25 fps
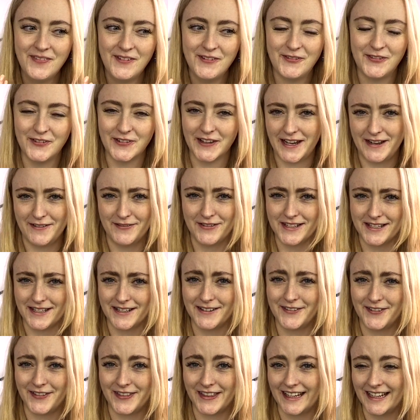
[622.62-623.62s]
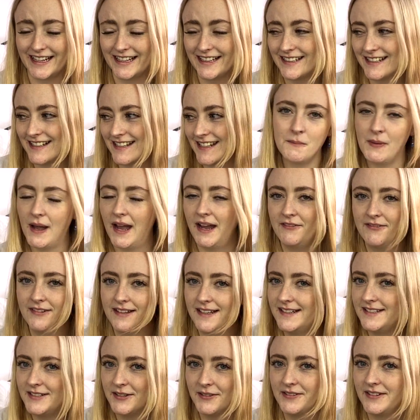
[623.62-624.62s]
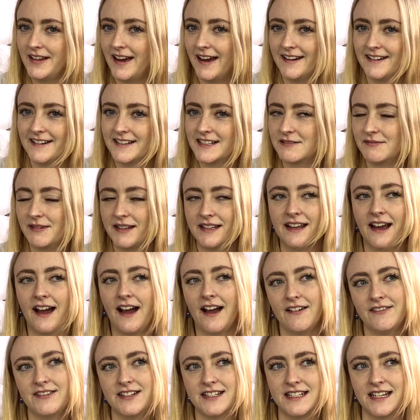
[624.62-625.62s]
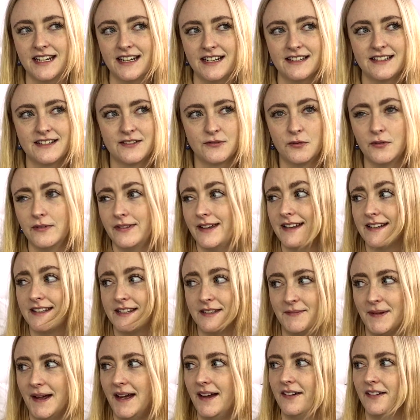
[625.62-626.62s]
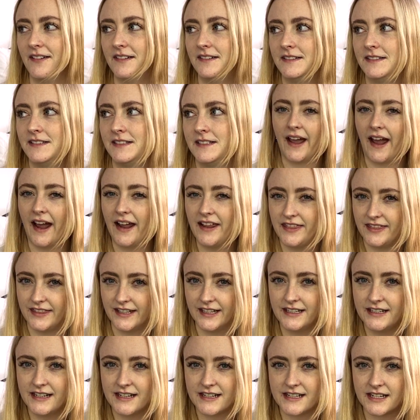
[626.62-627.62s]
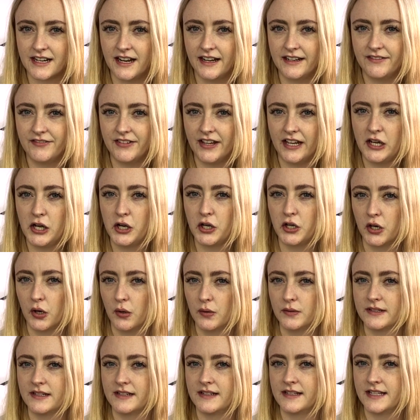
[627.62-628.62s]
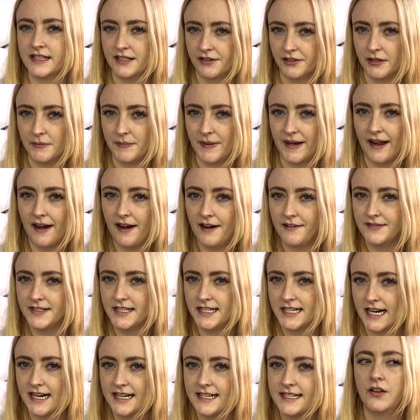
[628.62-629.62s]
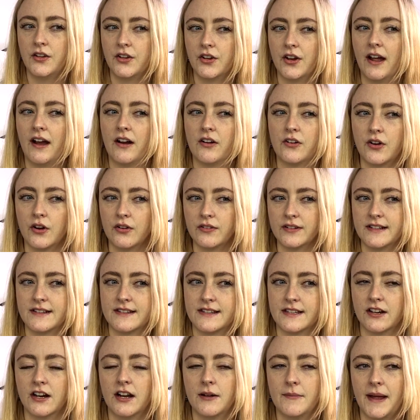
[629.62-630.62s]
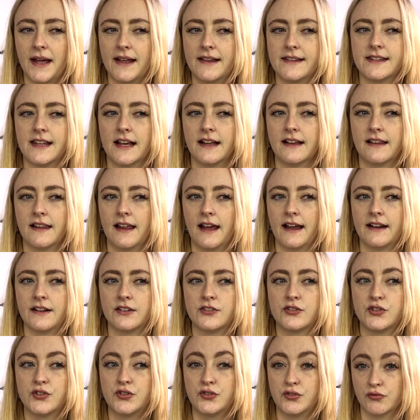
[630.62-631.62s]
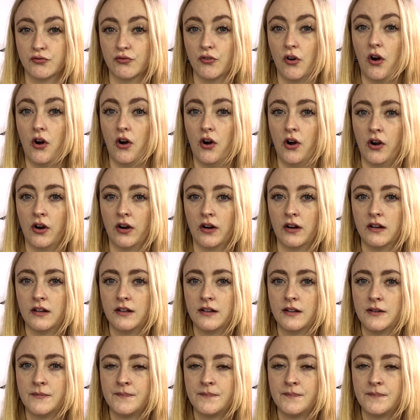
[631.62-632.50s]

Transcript: flavors of things, but I really don't know how to explain the aftertaste or that smell. I think it's kind of like a golden syrupy aftertaste. You know how golden syrup has that like strong